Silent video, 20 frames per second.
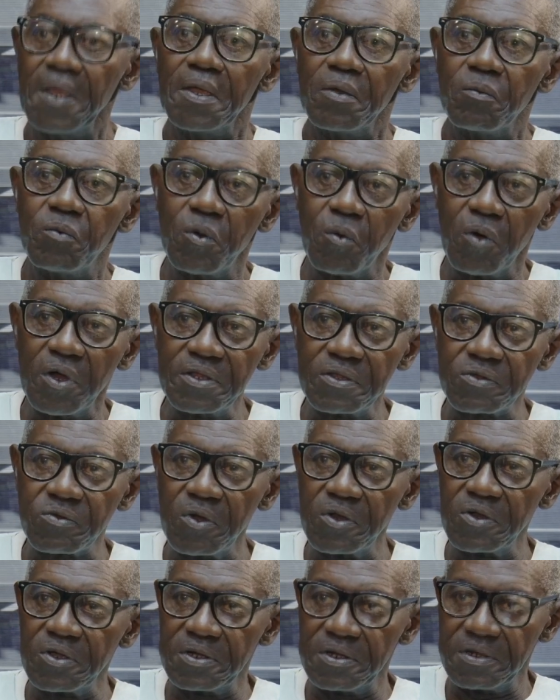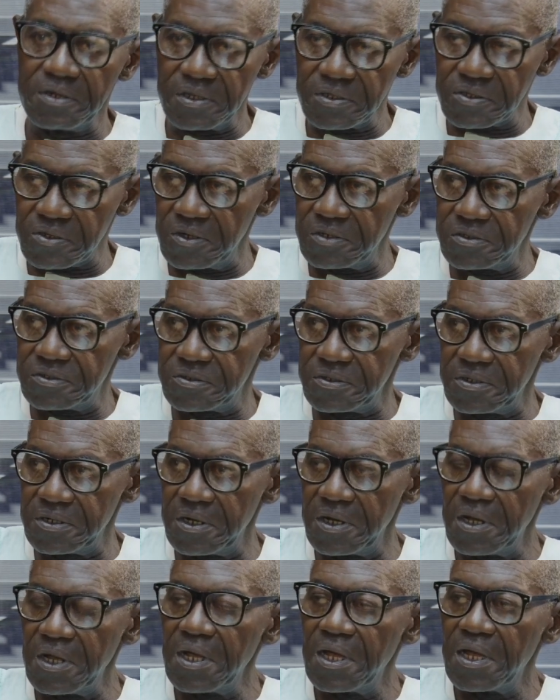with what is going on in this country,
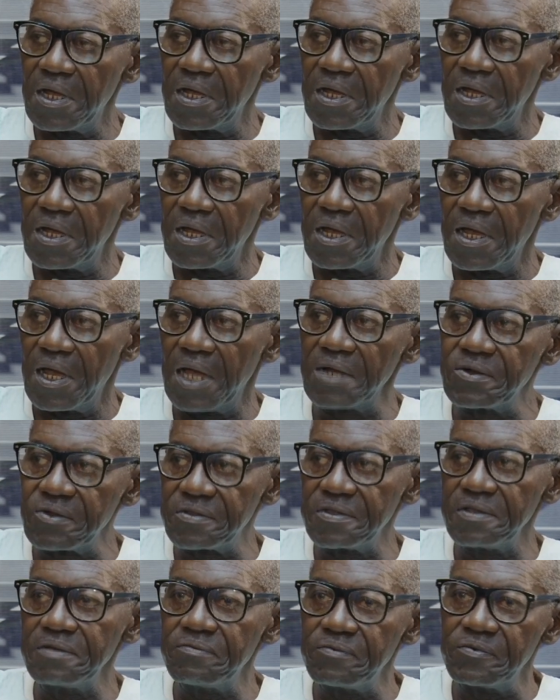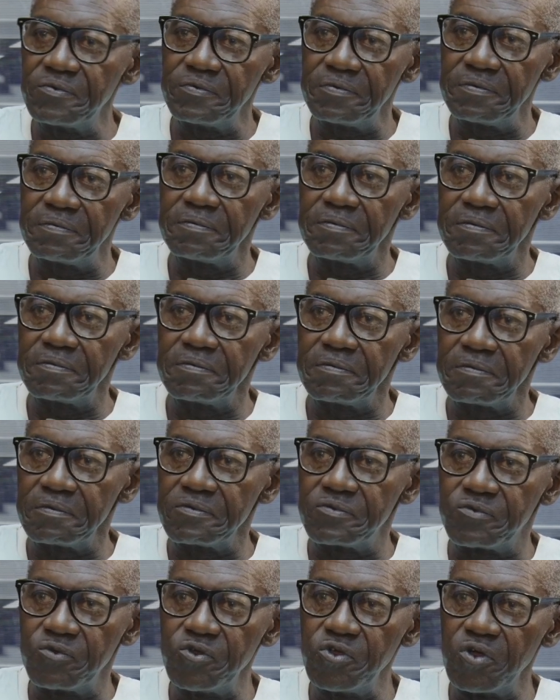how does it
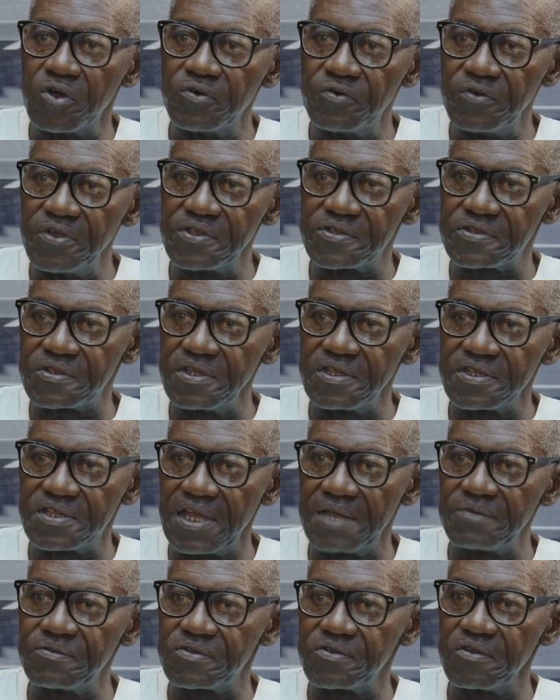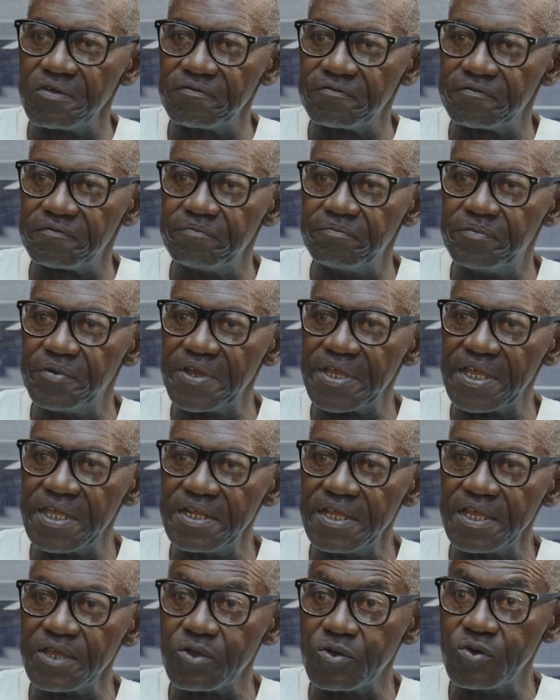do your risk in terms of
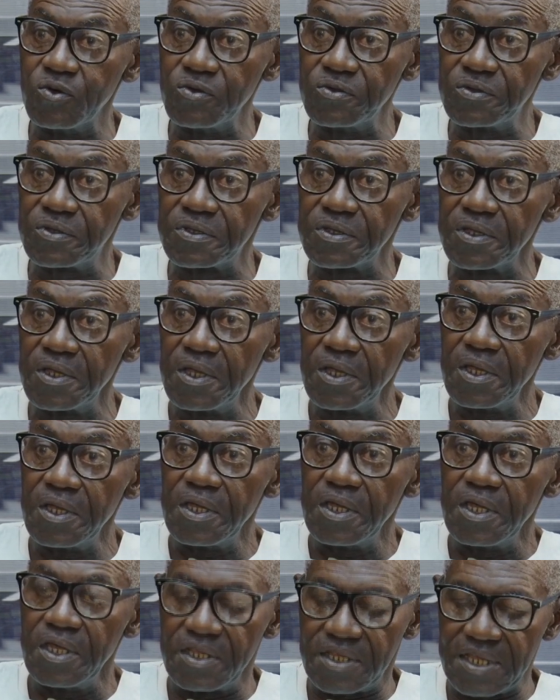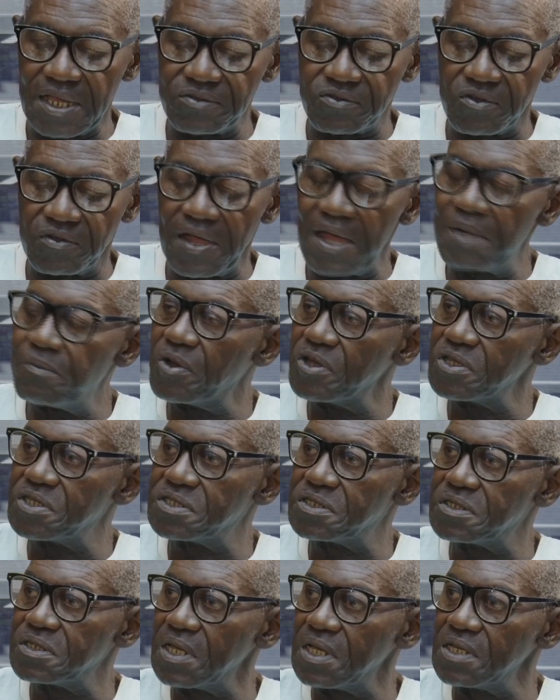bringing in goods, in terms of how
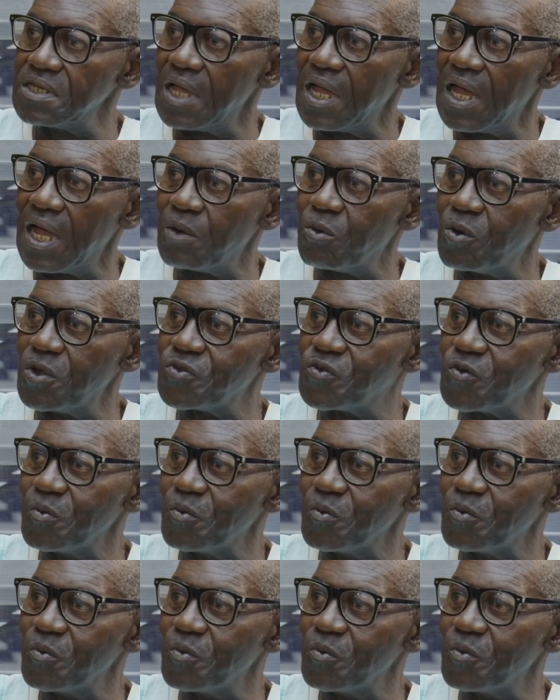much I want to